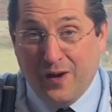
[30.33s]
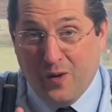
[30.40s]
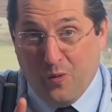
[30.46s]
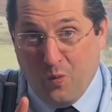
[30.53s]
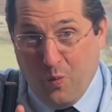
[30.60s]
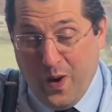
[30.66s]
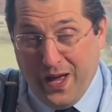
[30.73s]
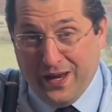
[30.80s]

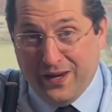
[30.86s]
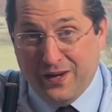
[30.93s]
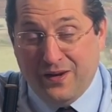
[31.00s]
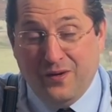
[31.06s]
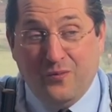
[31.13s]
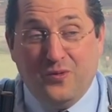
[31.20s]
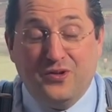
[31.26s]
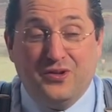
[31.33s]
One
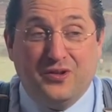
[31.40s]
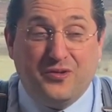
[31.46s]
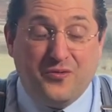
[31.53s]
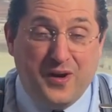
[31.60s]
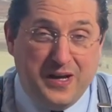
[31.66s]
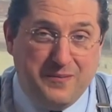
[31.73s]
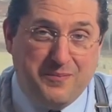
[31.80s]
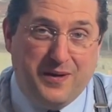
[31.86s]
was a
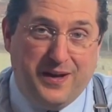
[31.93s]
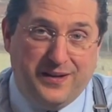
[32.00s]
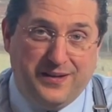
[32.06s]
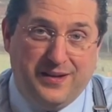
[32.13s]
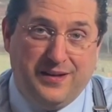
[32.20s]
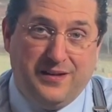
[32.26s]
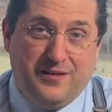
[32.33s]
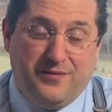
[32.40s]
great
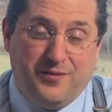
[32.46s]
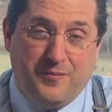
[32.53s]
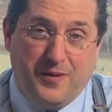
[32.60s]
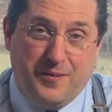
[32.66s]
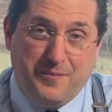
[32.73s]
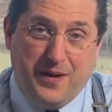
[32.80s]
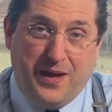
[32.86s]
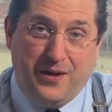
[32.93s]
bartender from my
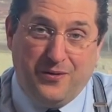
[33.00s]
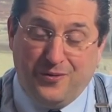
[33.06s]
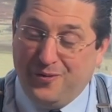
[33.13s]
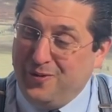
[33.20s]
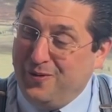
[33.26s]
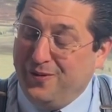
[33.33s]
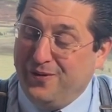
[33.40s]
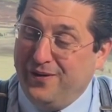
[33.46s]
bar, Le
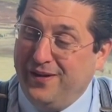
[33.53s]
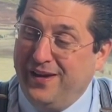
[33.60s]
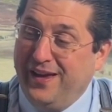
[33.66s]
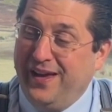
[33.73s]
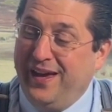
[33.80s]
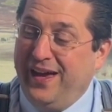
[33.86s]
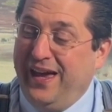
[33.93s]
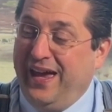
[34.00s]
Lion,
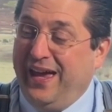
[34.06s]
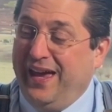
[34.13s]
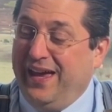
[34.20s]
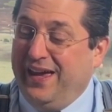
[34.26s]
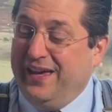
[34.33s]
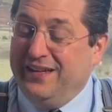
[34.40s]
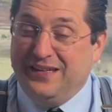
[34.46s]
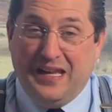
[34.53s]

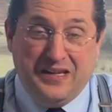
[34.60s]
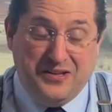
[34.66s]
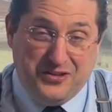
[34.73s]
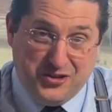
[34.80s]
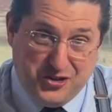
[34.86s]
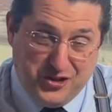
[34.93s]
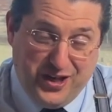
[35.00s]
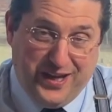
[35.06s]
Dennis
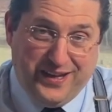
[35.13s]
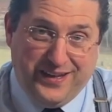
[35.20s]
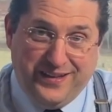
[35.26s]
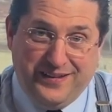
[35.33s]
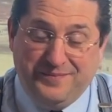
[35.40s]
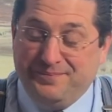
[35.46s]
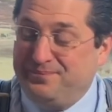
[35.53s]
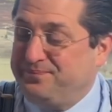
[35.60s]

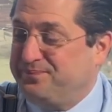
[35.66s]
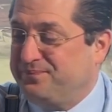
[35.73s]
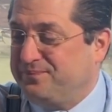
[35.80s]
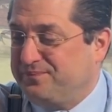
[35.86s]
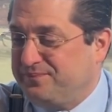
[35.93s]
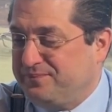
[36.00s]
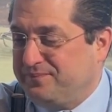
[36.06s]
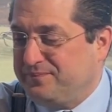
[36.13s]
Stein.
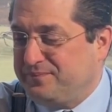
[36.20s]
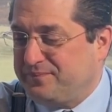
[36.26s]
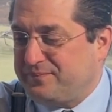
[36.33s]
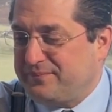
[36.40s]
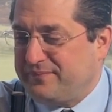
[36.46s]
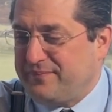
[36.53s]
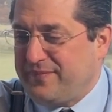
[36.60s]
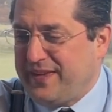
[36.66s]

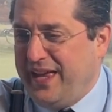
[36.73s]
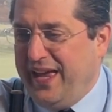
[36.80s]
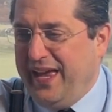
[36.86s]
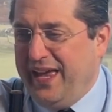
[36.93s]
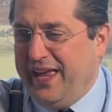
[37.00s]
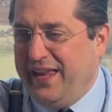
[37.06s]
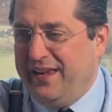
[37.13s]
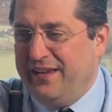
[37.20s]

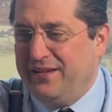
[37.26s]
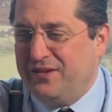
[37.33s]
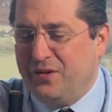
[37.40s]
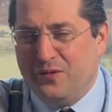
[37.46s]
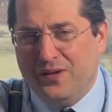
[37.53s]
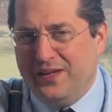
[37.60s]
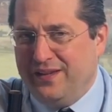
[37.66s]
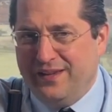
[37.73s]
And so
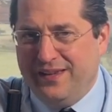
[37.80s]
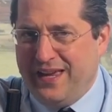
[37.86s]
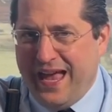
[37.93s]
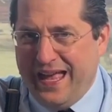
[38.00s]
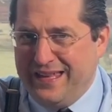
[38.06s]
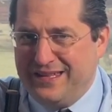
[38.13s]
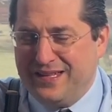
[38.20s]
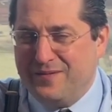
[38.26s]
he
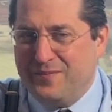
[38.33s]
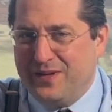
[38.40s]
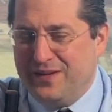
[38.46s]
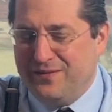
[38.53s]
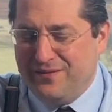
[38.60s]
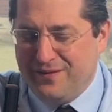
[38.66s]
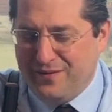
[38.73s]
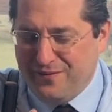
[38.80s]
answered
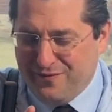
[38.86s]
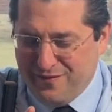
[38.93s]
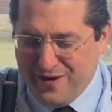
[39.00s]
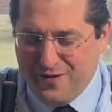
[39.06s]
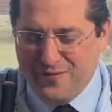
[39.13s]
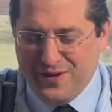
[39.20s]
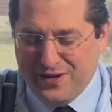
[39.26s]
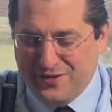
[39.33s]
me
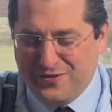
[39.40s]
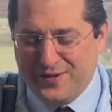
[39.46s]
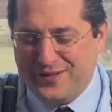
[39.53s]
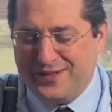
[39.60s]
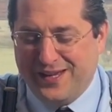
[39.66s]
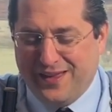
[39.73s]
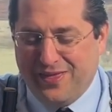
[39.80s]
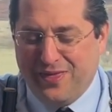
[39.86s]
very
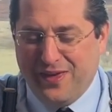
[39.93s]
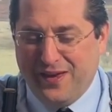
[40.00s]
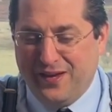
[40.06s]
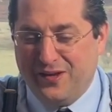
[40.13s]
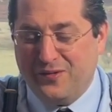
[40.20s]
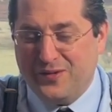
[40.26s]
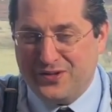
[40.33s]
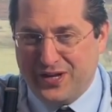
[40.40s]
interesting
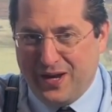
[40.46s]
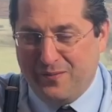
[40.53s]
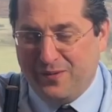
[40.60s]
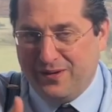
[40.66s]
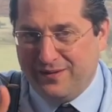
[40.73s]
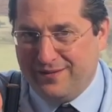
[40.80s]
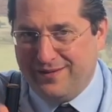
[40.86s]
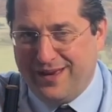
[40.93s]
things, which I
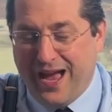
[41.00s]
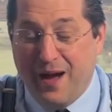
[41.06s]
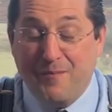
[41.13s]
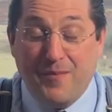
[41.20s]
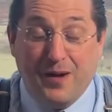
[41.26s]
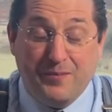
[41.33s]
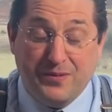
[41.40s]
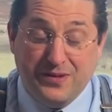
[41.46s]
will
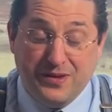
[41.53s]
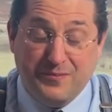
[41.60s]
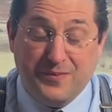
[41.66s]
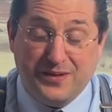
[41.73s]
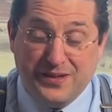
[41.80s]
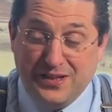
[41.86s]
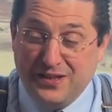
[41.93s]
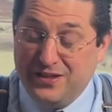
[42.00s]
come up in the
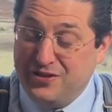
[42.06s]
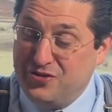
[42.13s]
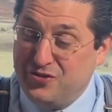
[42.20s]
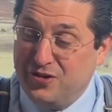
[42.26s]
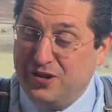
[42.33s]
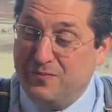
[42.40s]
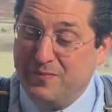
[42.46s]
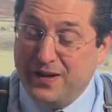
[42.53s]
martini
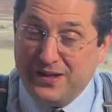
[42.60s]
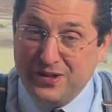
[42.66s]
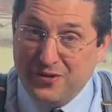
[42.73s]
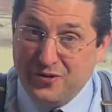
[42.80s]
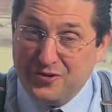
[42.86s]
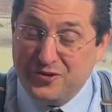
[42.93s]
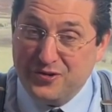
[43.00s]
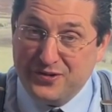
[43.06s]
journey. But he
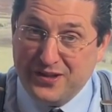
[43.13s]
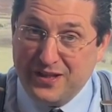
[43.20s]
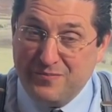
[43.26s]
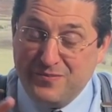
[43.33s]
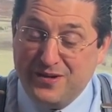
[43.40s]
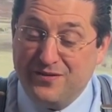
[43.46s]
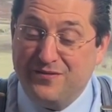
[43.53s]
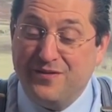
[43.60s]
also sent
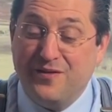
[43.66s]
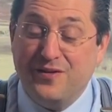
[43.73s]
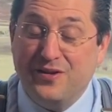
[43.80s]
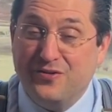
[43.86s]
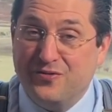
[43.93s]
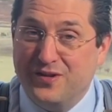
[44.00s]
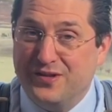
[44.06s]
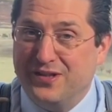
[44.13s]
me a very
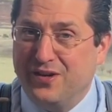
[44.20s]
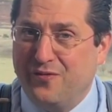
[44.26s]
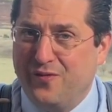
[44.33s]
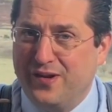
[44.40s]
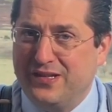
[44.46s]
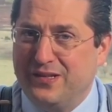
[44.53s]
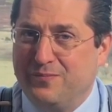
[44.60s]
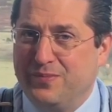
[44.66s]
interesting
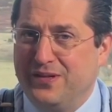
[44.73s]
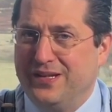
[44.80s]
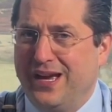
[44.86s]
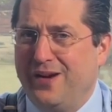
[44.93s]
recipe.